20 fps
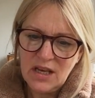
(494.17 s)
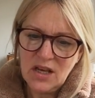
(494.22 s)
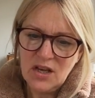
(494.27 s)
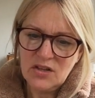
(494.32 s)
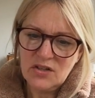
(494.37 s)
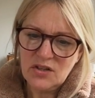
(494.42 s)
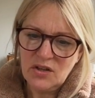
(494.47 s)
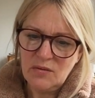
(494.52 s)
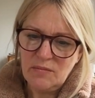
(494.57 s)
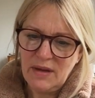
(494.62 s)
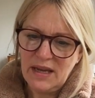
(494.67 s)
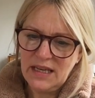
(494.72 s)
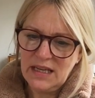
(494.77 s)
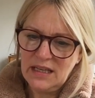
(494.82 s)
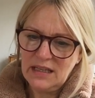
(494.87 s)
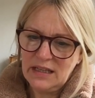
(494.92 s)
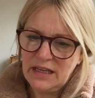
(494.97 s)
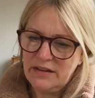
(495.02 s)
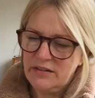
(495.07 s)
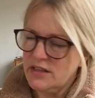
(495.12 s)
So
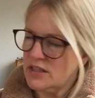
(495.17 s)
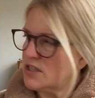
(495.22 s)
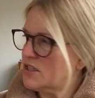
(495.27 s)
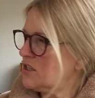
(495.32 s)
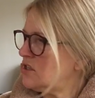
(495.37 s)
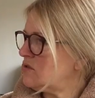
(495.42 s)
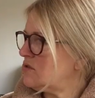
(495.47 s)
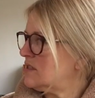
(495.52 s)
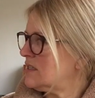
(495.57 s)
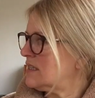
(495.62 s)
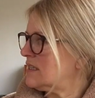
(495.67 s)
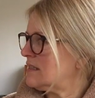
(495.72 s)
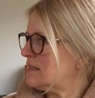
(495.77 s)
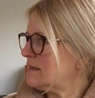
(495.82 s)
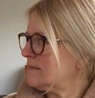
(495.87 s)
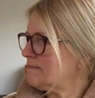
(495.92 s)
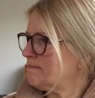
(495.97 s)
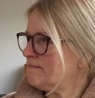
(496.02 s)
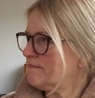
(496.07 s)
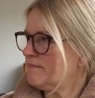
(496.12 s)
making their excuses,
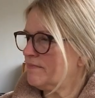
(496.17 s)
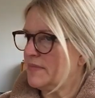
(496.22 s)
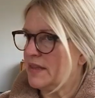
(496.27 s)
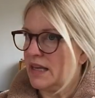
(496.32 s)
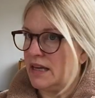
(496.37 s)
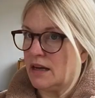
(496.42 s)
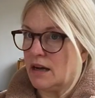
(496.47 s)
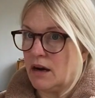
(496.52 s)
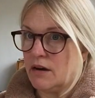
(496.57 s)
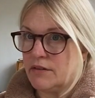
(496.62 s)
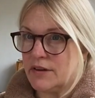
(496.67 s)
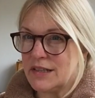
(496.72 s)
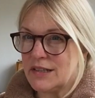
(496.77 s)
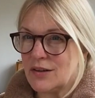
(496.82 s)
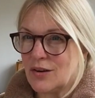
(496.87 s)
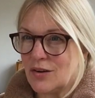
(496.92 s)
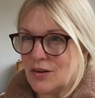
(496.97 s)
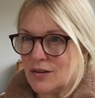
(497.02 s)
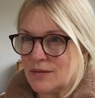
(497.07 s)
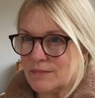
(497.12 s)
they hurried
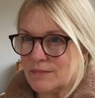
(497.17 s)
on.